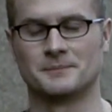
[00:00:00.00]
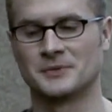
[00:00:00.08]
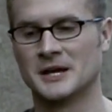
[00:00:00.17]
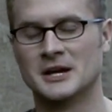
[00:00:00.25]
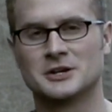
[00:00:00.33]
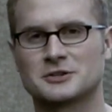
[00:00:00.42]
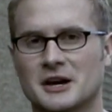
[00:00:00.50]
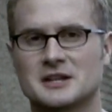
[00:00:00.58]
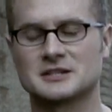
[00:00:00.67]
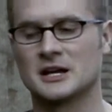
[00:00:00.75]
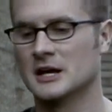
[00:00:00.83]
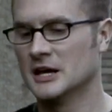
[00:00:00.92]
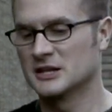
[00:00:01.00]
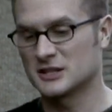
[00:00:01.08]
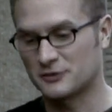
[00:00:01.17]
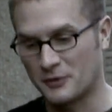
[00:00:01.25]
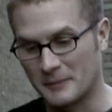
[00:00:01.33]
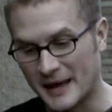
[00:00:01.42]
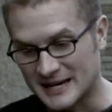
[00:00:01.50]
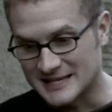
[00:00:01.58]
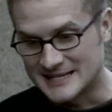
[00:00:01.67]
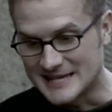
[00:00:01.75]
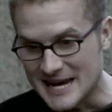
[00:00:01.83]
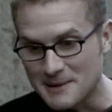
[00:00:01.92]
And Trace, just from like
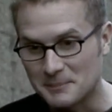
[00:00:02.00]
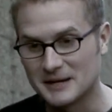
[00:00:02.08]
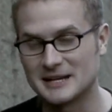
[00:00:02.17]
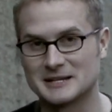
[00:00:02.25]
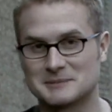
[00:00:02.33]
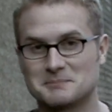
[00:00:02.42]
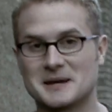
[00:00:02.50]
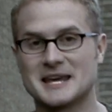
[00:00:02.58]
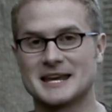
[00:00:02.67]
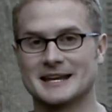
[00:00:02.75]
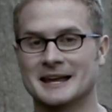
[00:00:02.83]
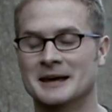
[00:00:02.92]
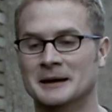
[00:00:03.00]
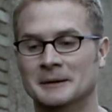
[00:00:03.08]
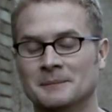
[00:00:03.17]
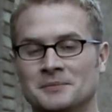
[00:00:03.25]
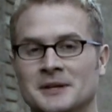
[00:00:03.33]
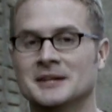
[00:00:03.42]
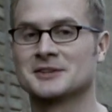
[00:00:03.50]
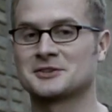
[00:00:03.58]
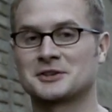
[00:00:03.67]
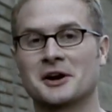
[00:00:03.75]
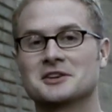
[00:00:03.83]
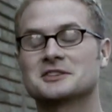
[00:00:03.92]
deep in his being,
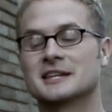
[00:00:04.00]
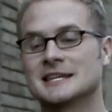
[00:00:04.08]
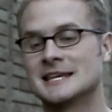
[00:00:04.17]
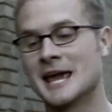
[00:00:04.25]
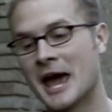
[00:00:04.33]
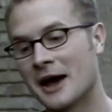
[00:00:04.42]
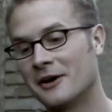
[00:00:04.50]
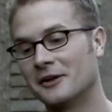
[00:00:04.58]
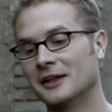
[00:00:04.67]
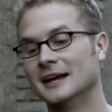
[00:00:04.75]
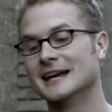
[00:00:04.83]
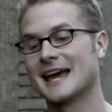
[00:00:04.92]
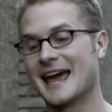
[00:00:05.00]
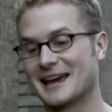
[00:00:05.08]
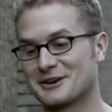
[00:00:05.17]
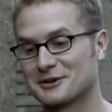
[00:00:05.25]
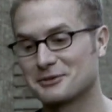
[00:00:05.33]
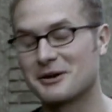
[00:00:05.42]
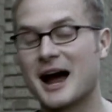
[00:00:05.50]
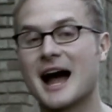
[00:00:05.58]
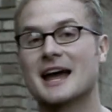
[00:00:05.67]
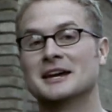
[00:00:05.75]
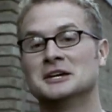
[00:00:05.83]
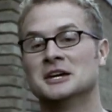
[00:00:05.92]
starts to yell and
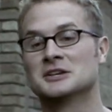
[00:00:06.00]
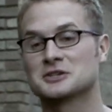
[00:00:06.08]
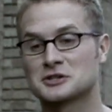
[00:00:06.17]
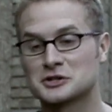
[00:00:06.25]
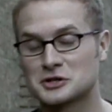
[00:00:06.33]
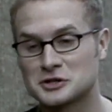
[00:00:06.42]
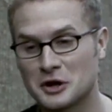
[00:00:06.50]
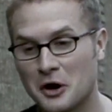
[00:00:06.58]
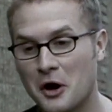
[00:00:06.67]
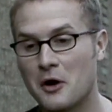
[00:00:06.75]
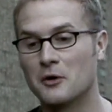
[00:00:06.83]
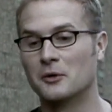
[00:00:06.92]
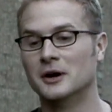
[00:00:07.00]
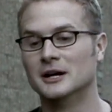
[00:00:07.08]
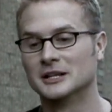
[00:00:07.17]
cry so